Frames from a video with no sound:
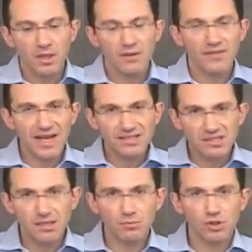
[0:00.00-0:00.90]
That's
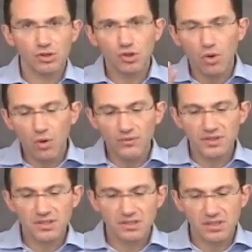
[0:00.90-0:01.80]
similar to all
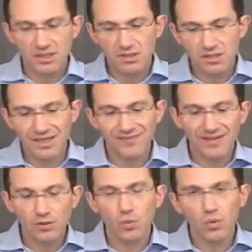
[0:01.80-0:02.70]
these diseases, and
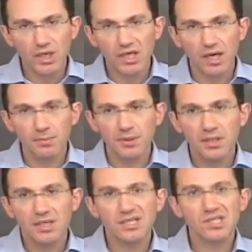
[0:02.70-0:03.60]
then the workup
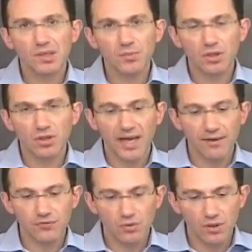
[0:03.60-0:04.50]
is similar.
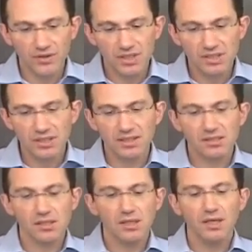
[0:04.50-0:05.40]
After all this,
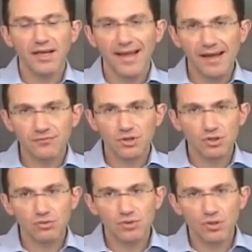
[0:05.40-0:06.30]
it's after you
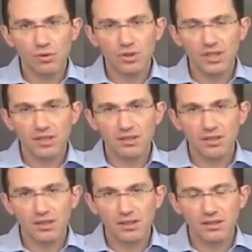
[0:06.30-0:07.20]
do
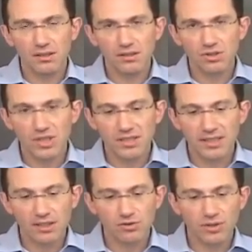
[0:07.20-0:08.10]
the chest
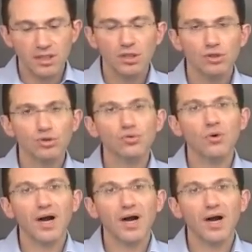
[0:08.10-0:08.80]
x-ray, you do a